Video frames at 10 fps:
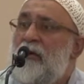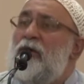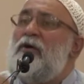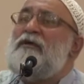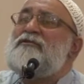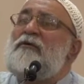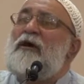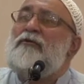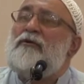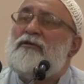Who is the
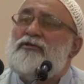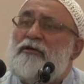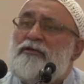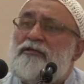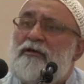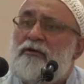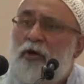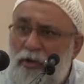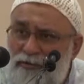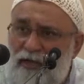one who gives rizq?
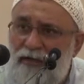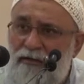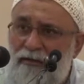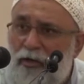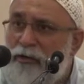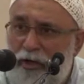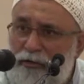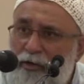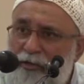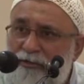Khoja or
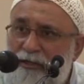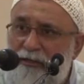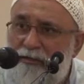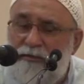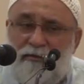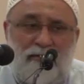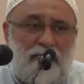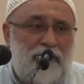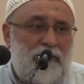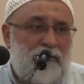non-Khoja?
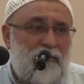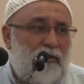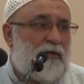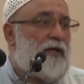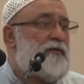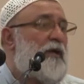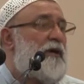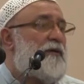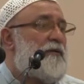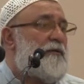Or
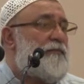Allah?